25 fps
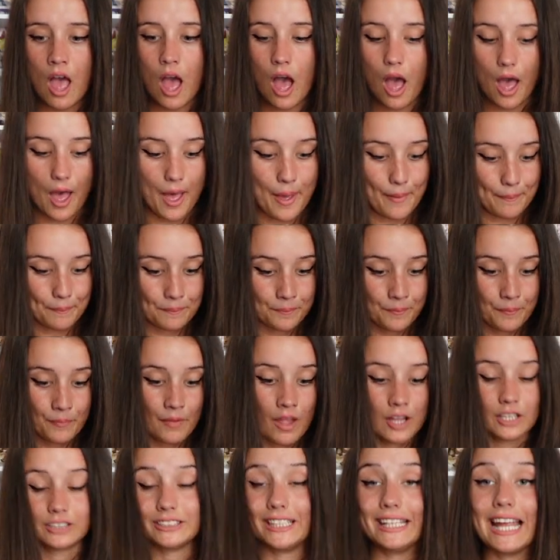Um,
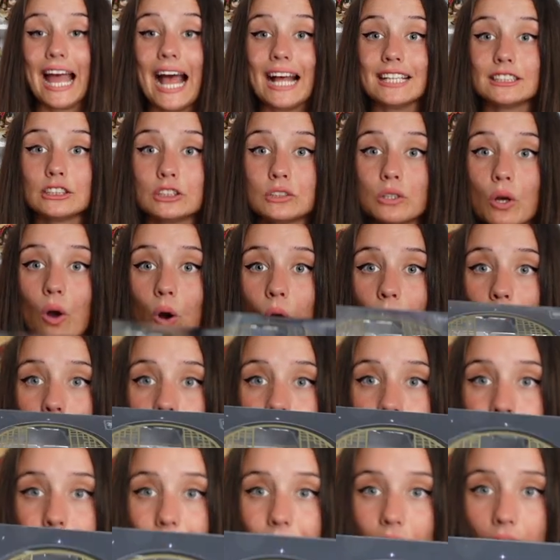she has got
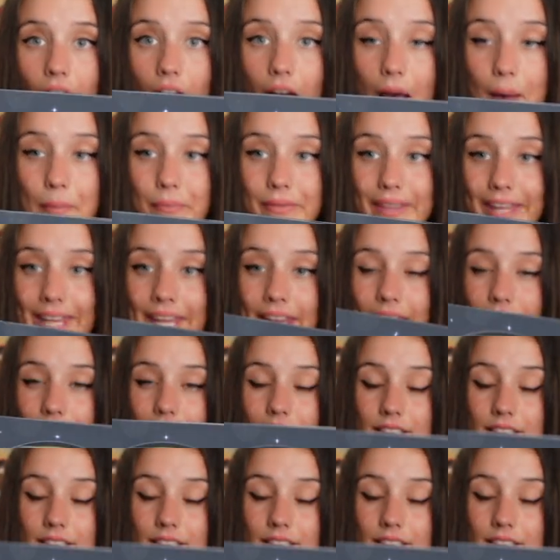um, the